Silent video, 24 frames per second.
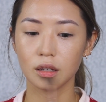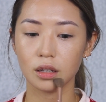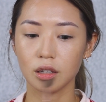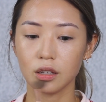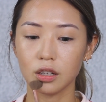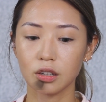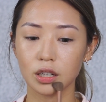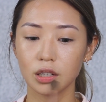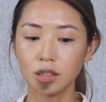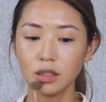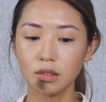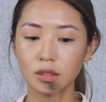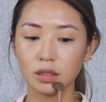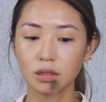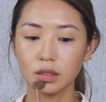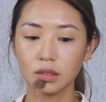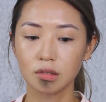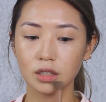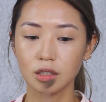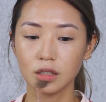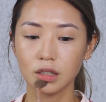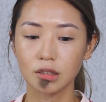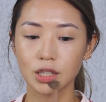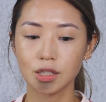here
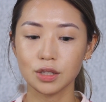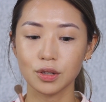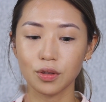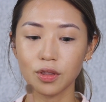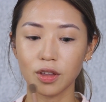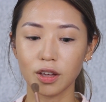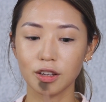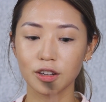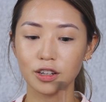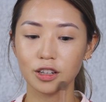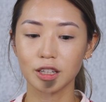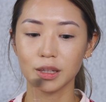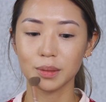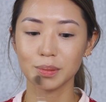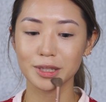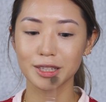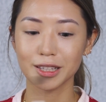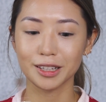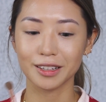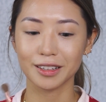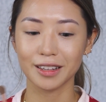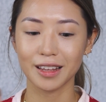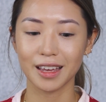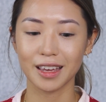so that your
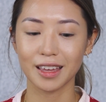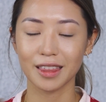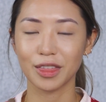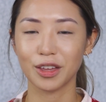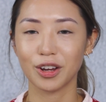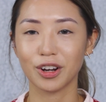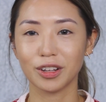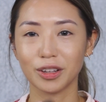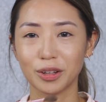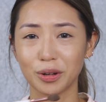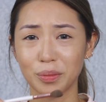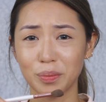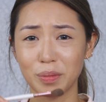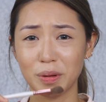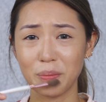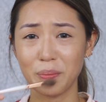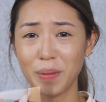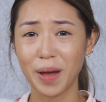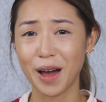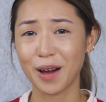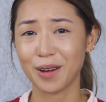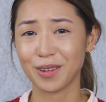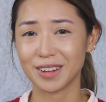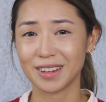lips look like they're a little bit
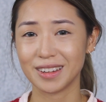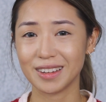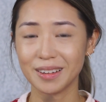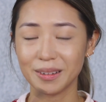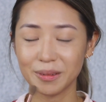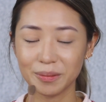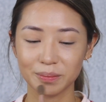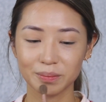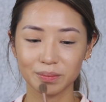pouty.